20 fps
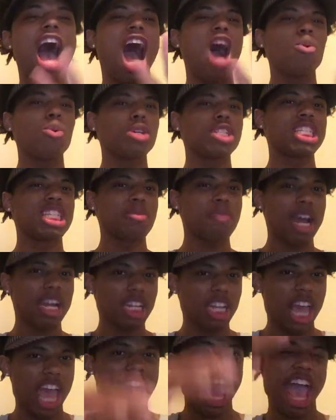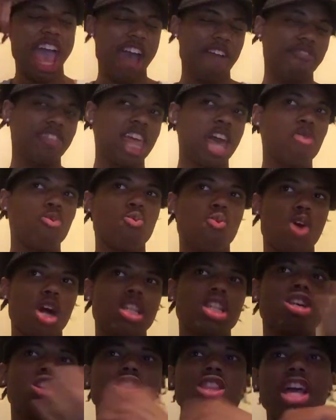I want somebody to have that one
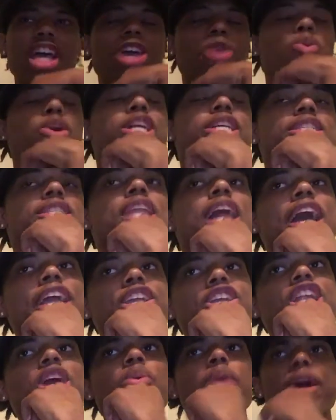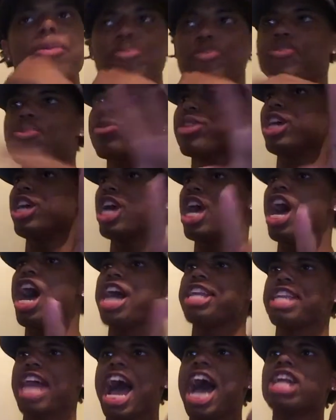little thing where it's like, you know what?
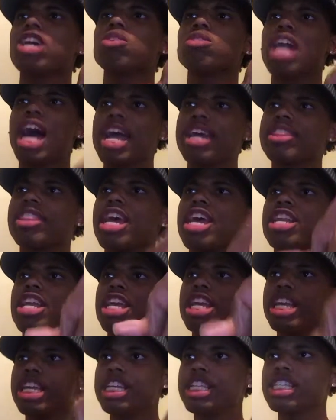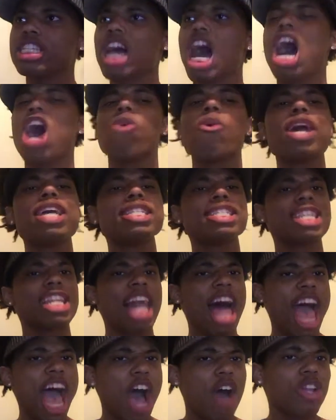Now, I don't like that he's always
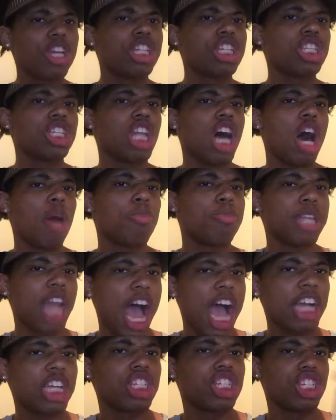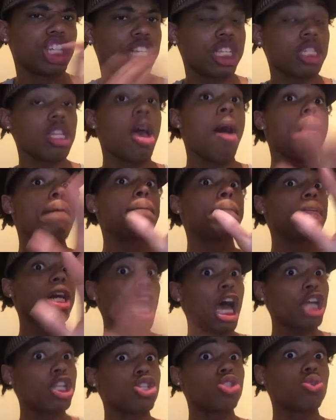loud and obnoxious, but
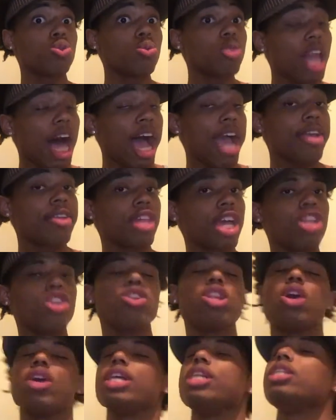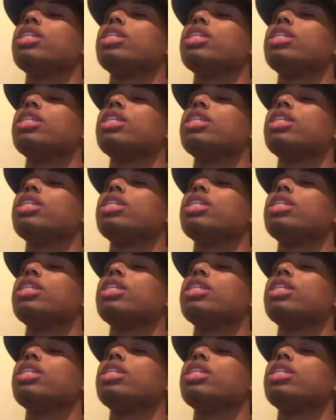I do like that, you know, he